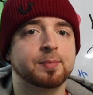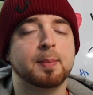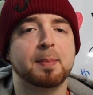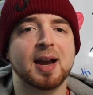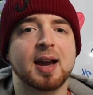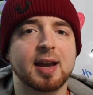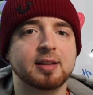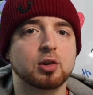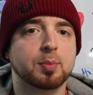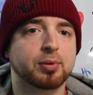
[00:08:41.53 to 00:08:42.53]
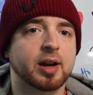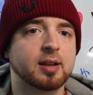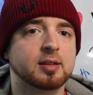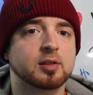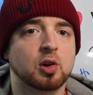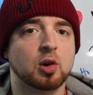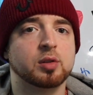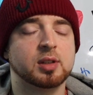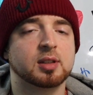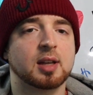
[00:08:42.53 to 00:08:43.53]
My ideal price to own
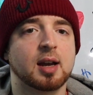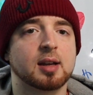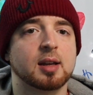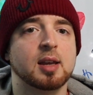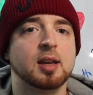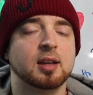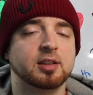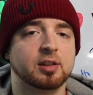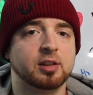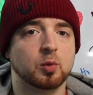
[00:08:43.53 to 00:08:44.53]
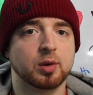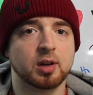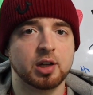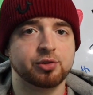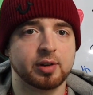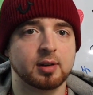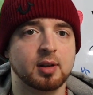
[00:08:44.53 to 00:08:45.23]
this stock is under 100.